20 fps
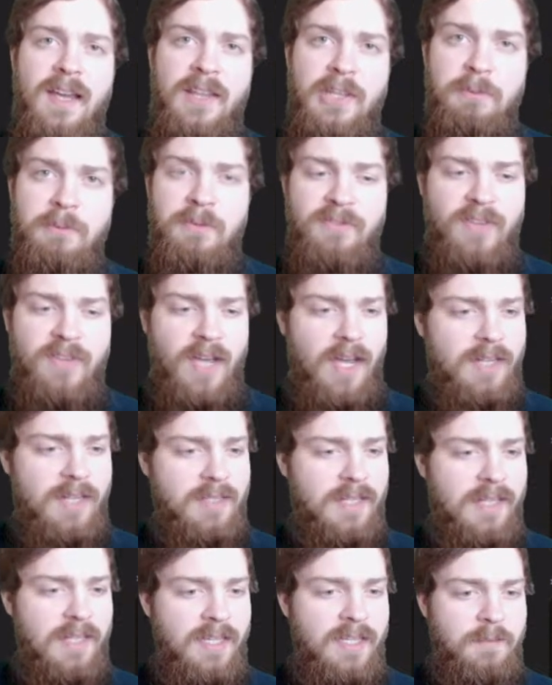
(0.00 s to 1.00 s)
And then we've
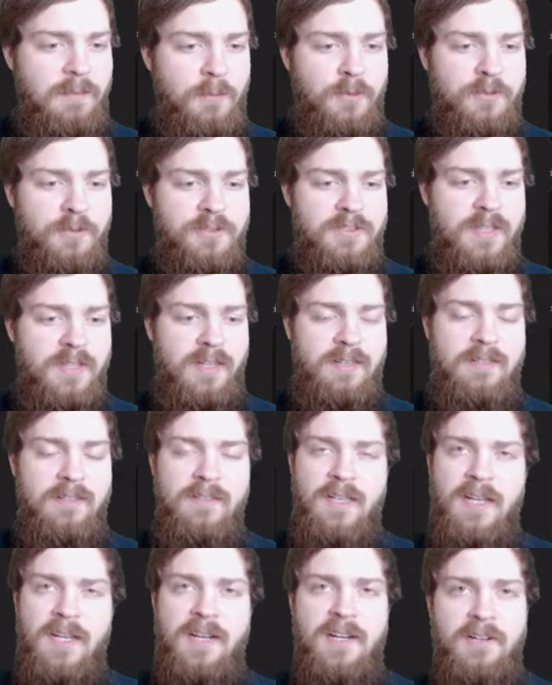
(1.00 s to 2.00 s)
got the Immortal
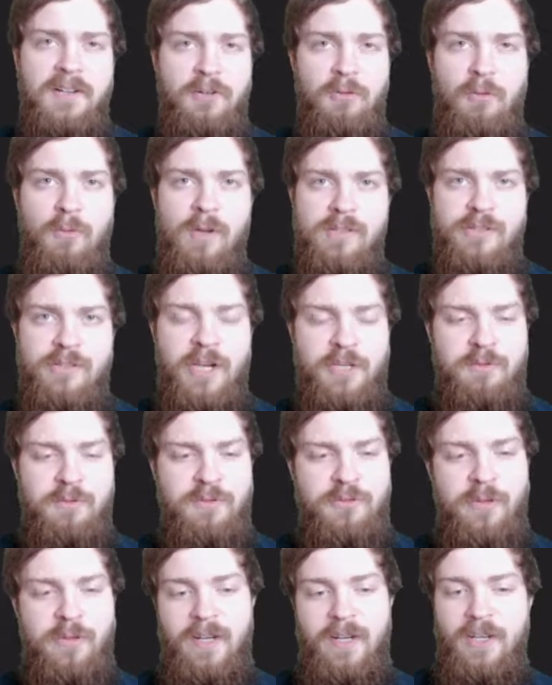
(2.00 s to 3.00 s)
Sun, and while Jace
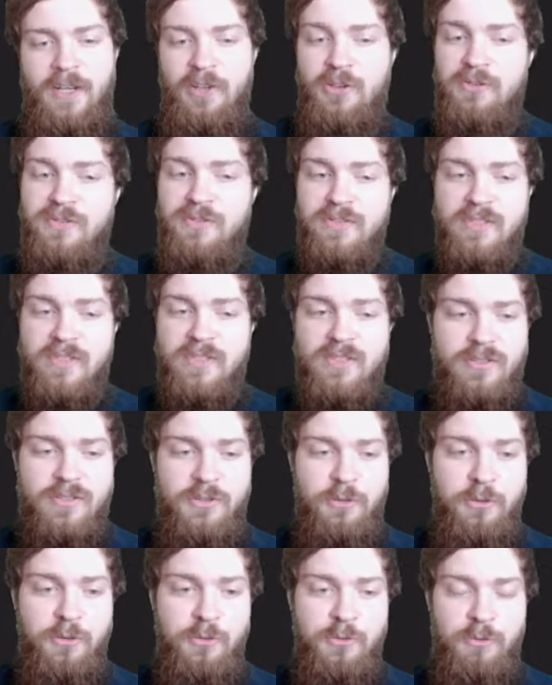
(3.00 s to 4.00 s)
was trying to use this
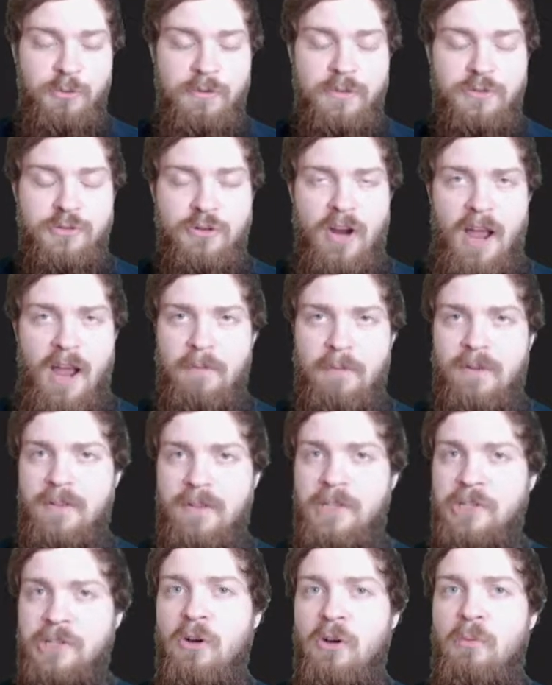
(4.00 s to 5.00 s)
to trap
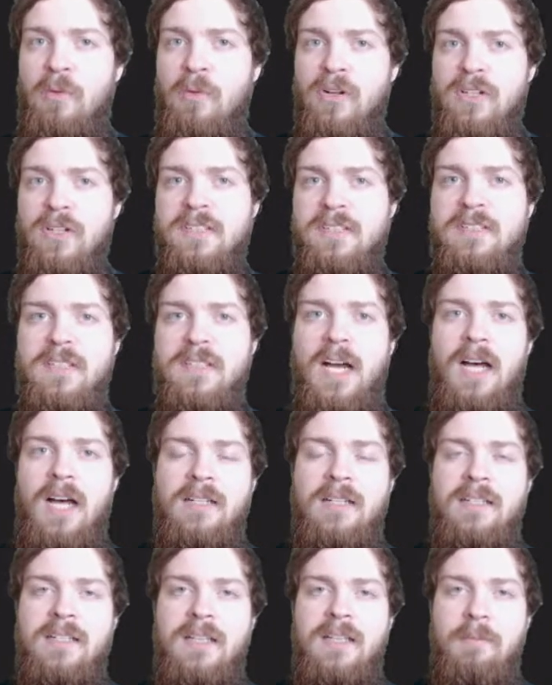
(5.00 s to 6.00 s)
Nicol Bolas
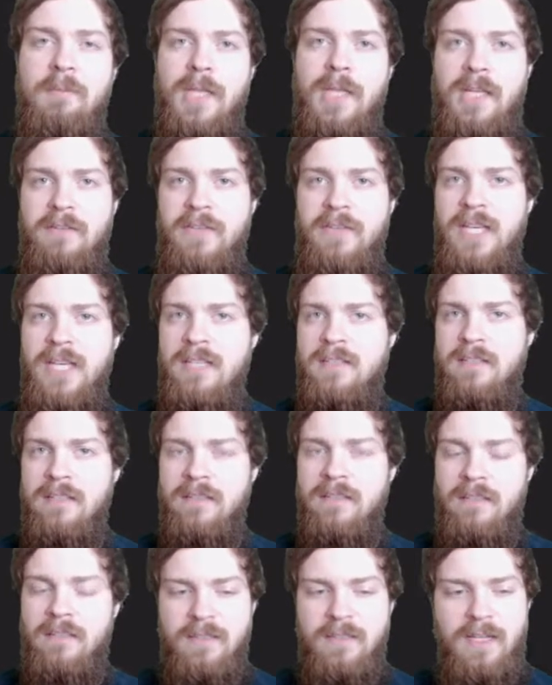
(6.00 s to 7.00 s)
on the plane of
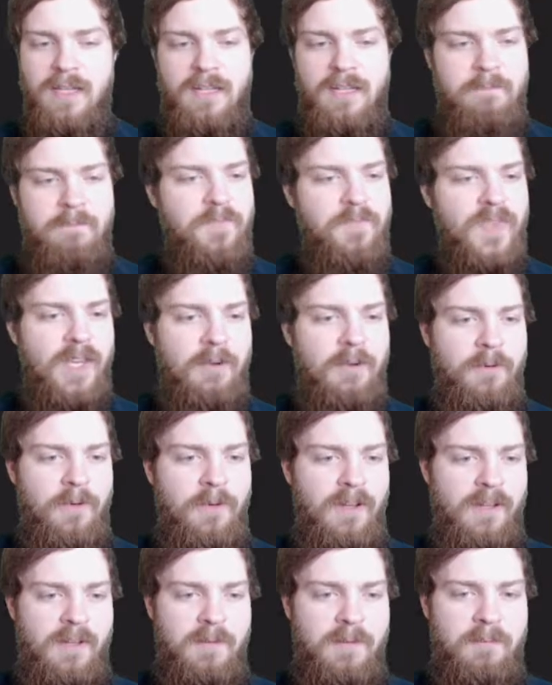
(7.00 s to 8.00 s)
Ixalan,
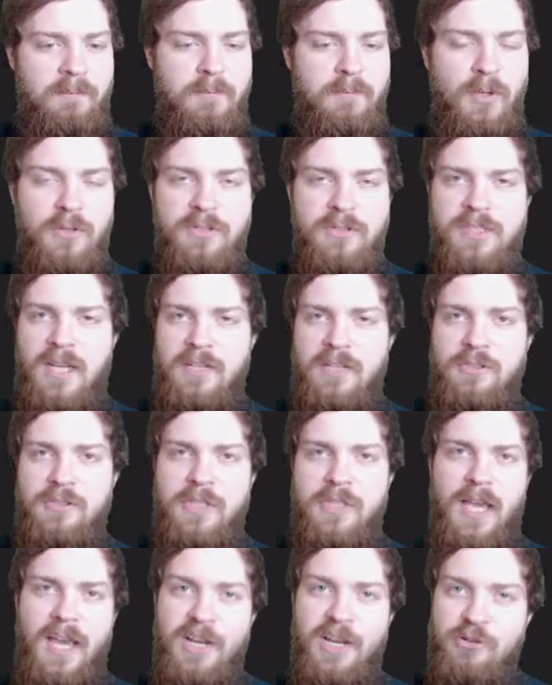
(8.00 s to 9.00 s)
Bolas
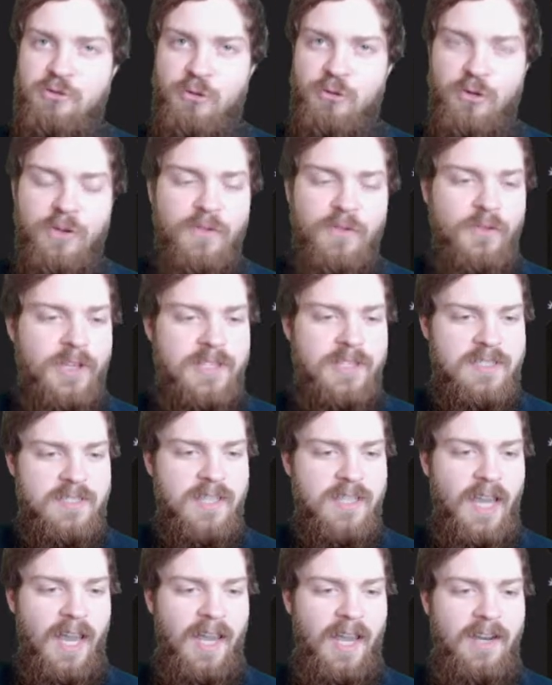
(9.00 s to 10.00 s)
actually gained control of
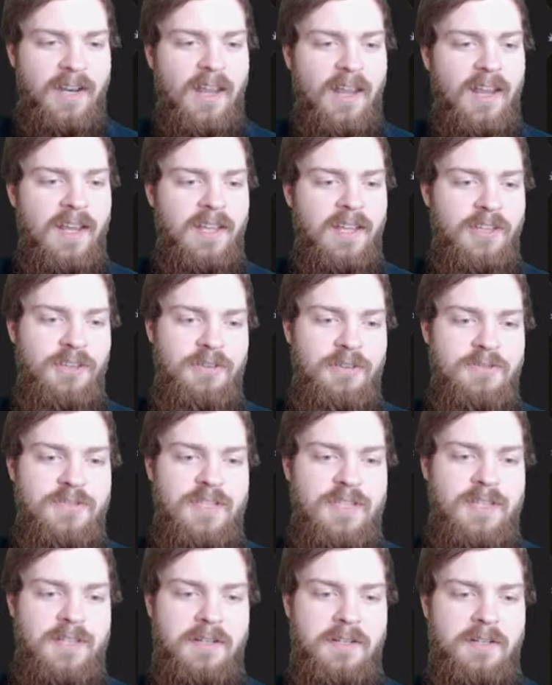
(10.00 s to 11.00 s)
this and
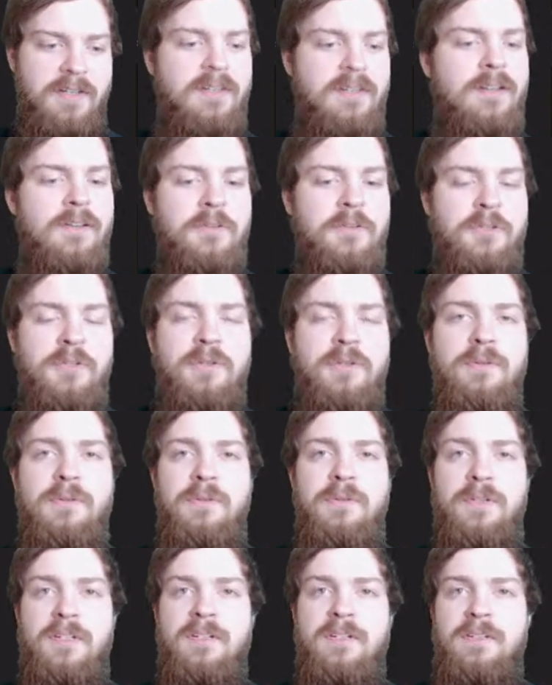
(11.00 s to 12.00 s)
used it
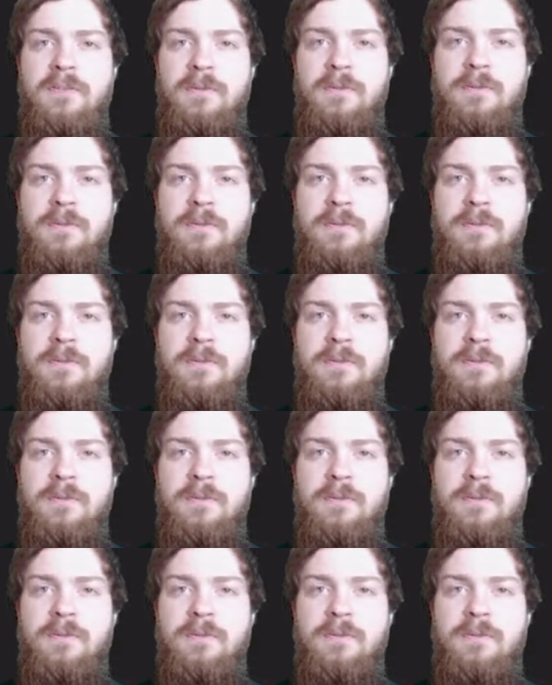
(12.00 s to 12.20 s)
to